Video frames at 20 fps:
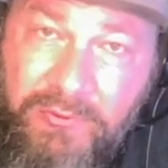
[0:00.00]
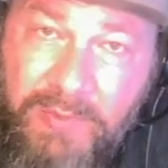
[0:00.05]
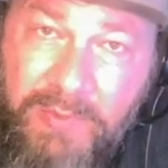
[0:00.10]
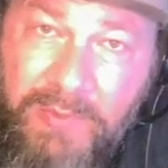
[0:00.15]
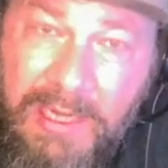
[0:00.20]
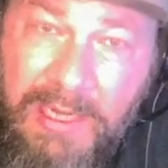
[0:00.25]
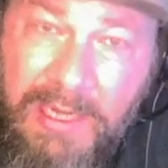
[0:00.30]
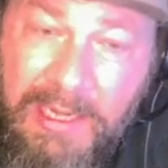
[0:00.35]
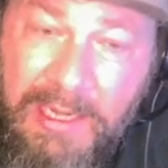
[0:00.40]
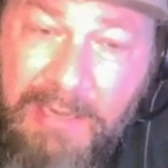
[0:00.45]

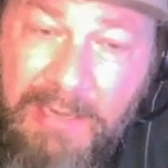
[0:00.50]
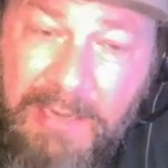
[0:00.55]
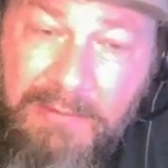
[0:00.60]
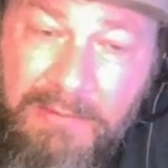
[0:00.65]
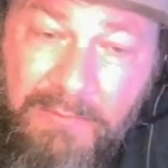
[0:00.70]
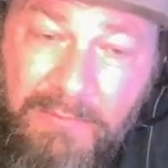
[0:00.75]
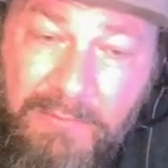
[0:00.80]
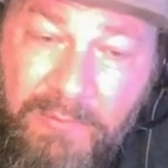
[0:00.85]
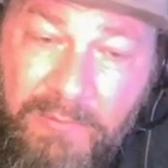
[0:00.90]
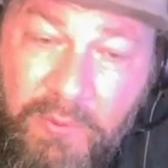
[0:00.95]
and
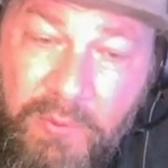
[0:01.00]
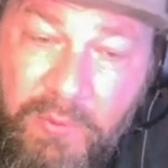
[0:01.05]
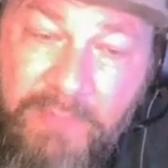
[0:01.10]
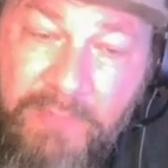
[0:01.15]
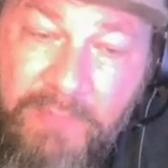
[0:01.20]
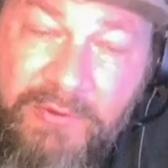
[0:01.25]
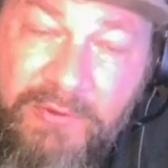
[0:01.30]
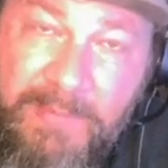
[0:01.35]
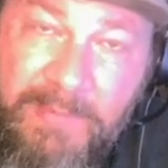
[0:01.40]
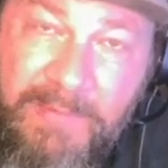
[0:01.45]
remove
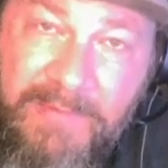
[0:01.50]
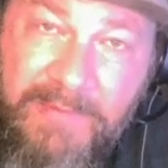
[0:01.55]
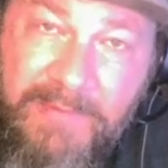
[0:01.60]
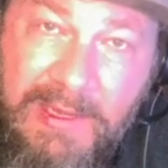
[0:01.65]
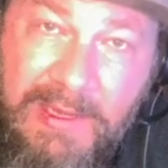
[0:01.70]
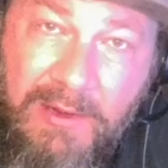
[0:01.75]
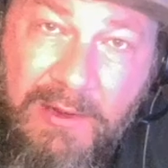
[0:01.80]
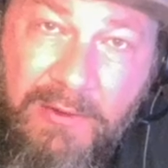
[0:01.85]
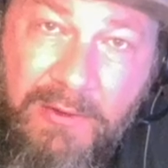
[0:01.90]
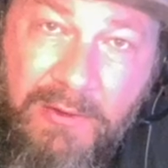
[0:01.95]
some of
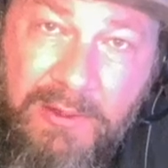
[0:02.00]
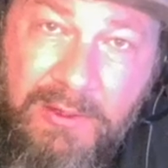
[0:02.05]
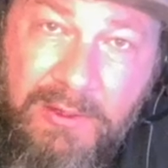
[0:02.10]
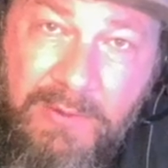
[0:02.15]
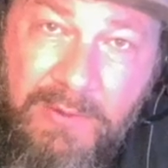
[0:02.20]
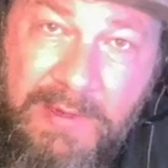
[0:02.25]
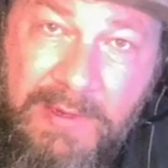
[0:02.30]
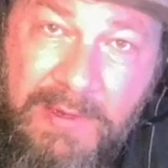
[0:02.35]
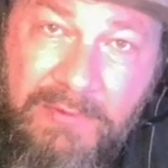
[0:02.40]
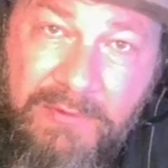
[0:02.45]
their
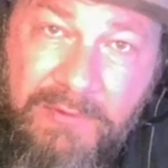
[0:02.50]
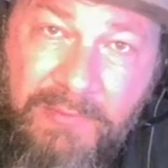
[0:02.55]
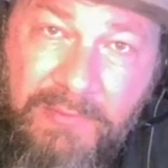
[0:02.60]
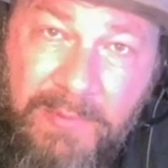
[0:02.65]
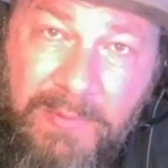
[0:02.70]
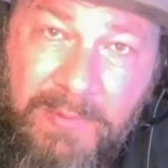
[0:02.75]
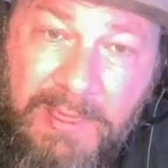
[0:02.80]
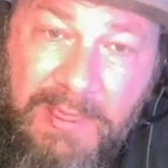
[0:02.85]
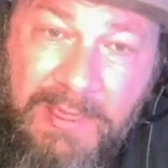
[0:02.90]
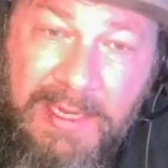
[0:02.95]
units from
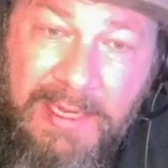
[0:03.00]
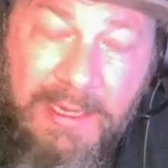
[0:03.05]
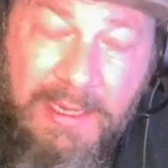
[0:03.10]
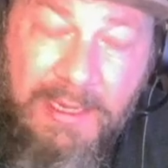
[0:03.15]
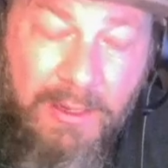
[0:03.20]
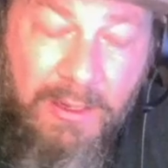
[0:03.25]
play,